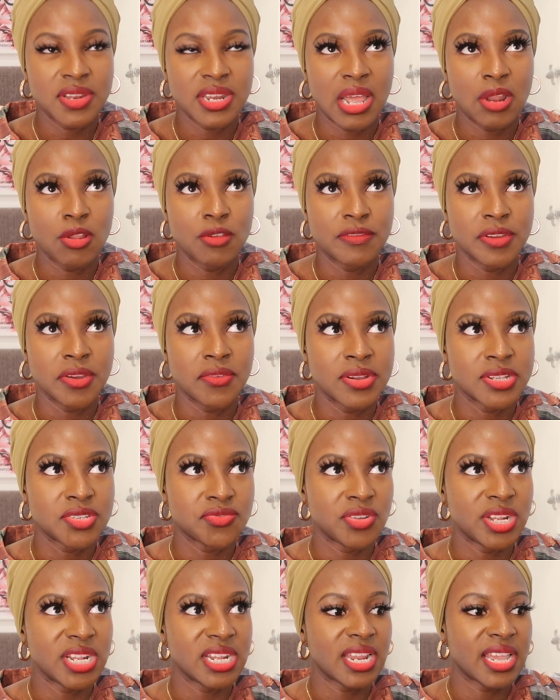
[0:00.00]
And aloe vera is
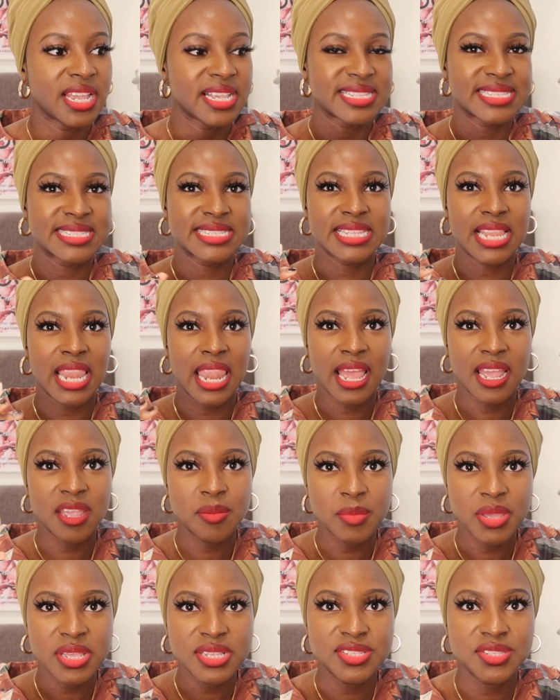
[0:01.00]
really like
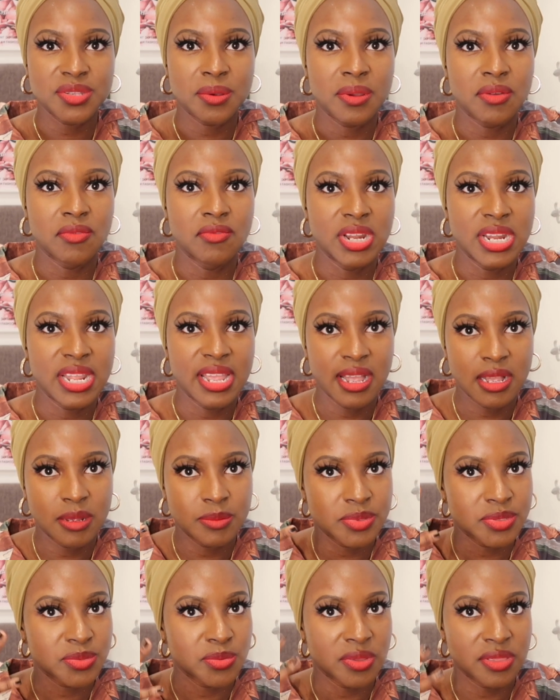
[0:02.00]
slimy, so it really
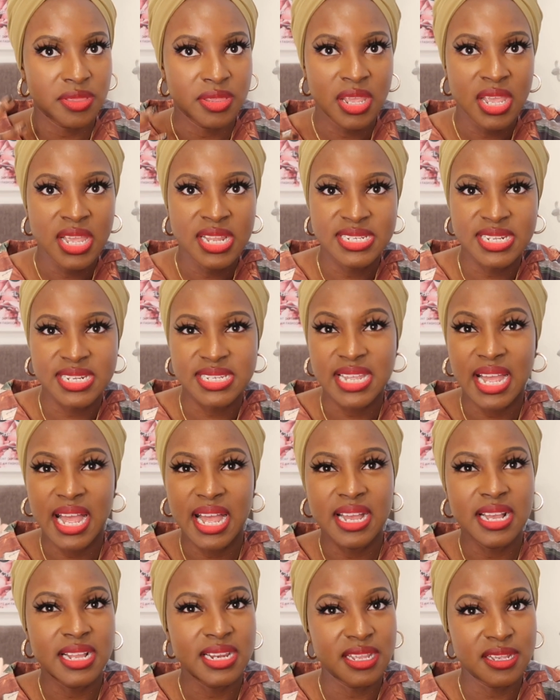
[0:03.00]
helps with
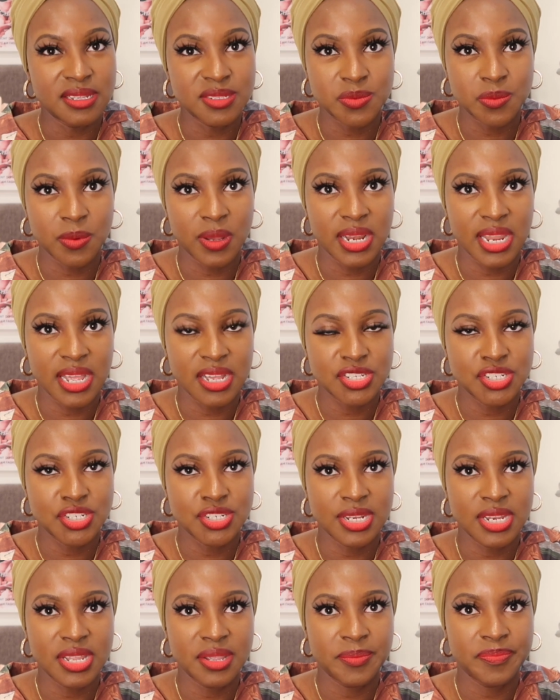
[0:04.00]
detangling as well,
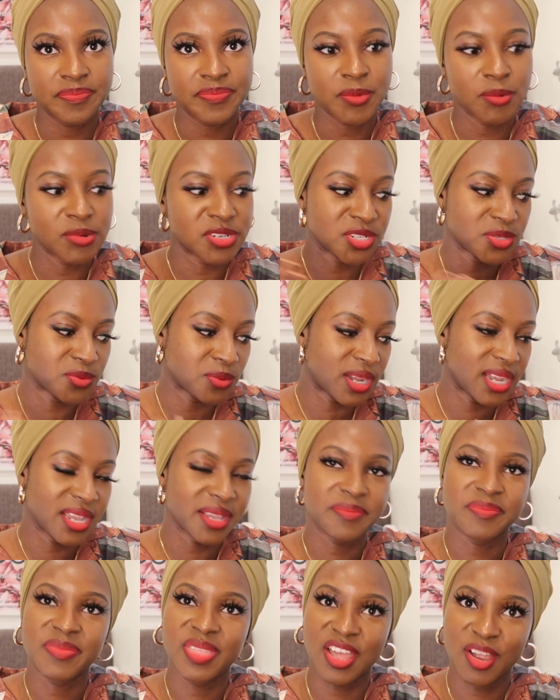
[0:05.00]
actually, which is
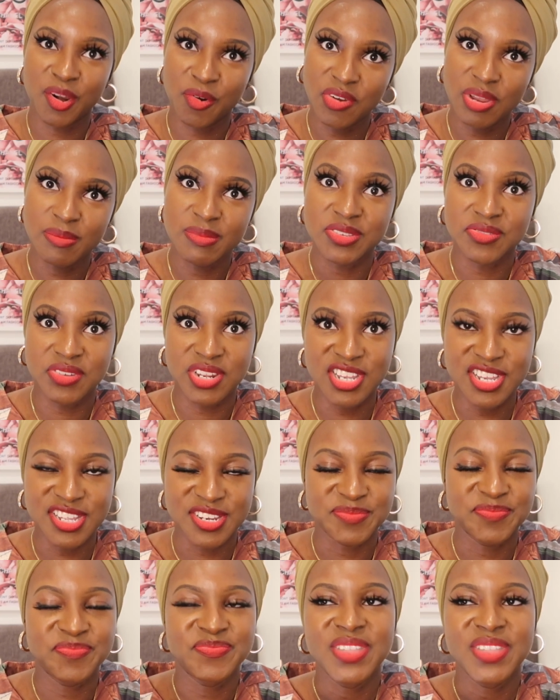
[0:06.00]
why that cream is really good.